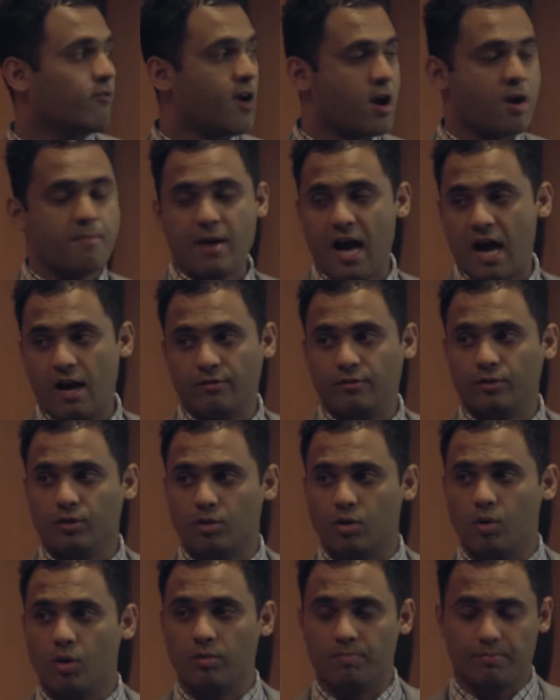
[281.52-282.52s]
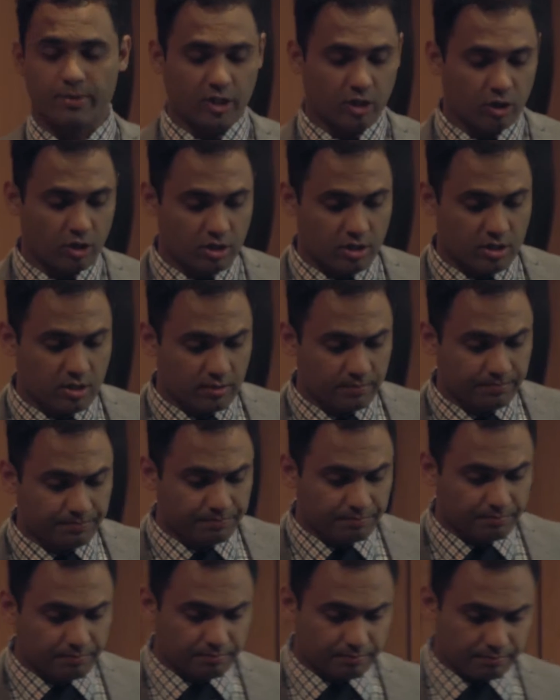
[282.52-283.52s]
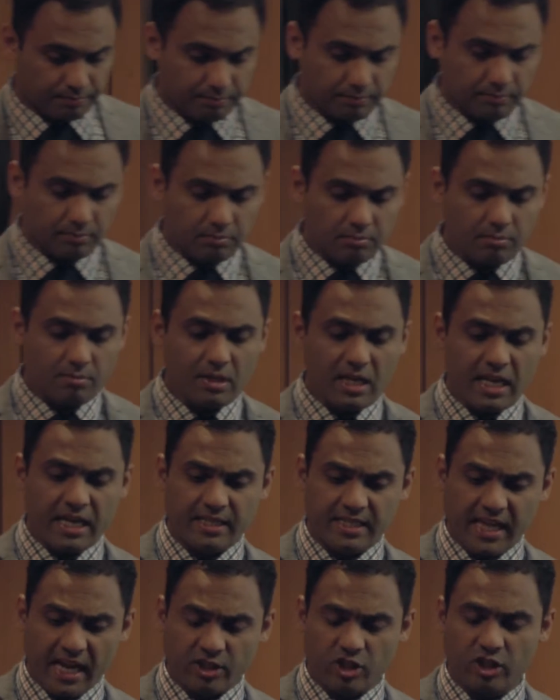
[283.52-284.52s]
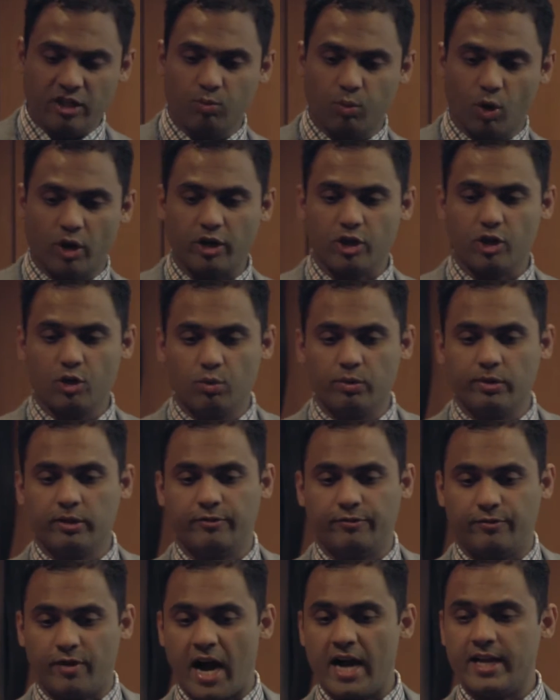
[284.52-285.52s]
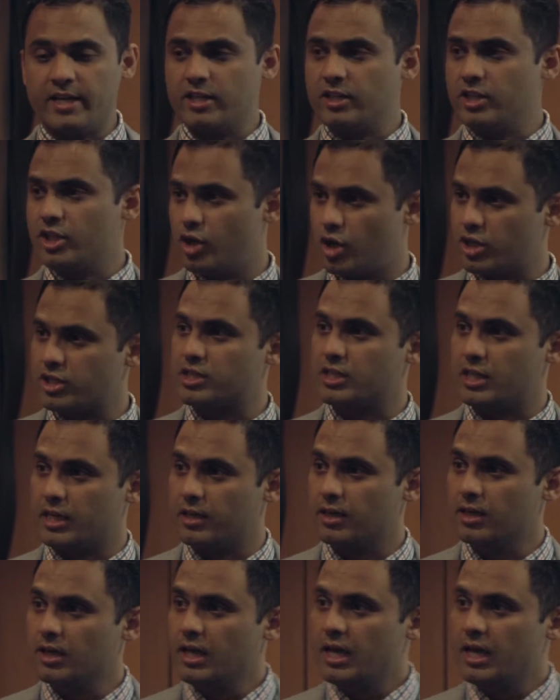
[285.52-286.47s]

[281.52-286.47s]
very powerful quote, because it's actually what you will find in the OSCE.